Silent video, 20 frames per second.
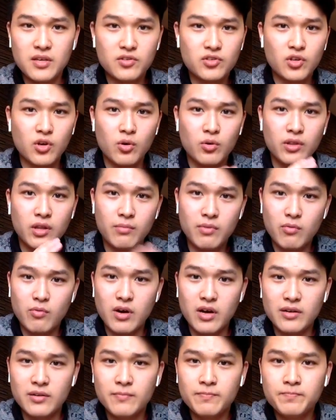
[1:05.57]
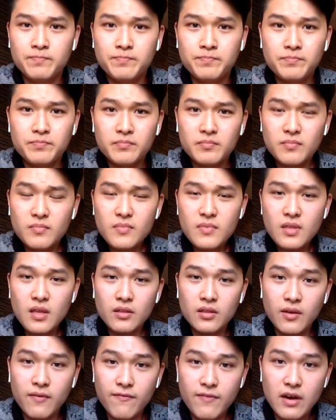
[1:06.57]
So number one,
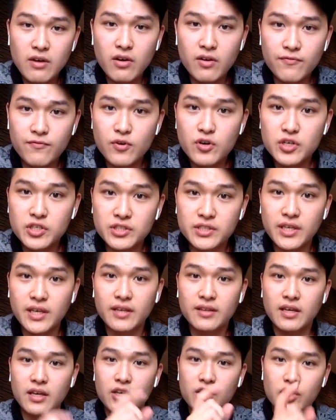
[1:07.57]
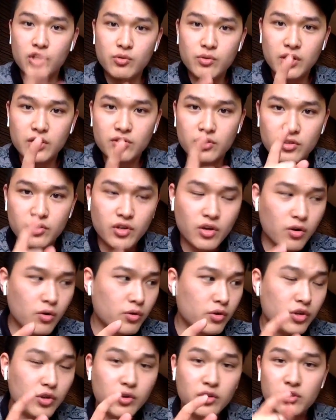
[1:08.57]
the very first thing that you need to do,
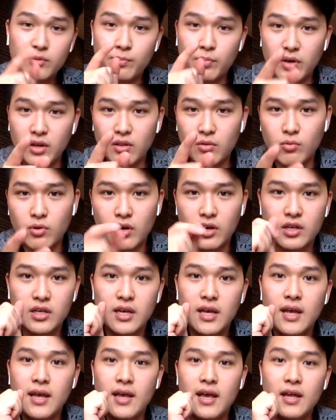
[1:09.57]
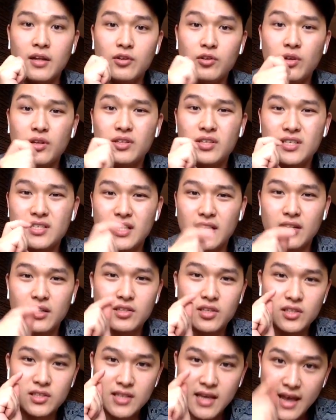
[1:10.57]
you need to put in the work, and you need to send it
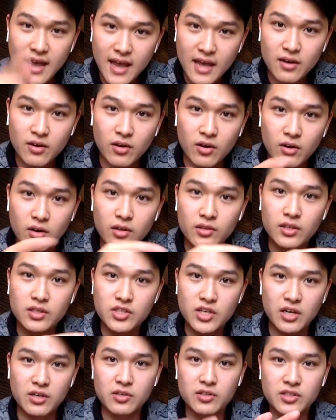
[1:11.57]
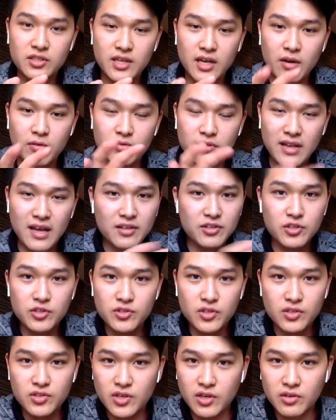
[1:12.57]
to Tanner, the Jungle Scout, not just
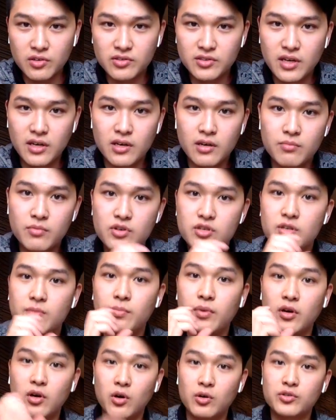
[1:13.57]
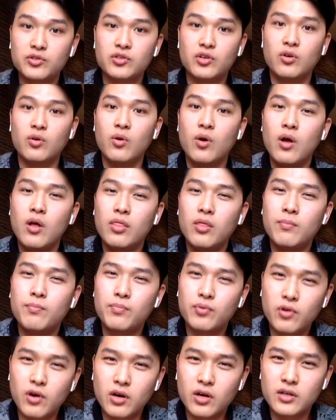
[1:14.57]
the Jungle Scout numbers, but also the
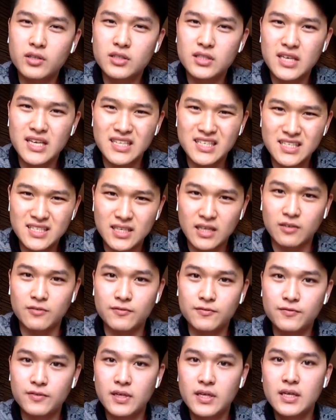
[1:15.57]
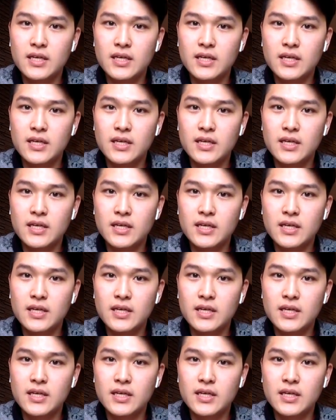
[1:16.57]
product itself.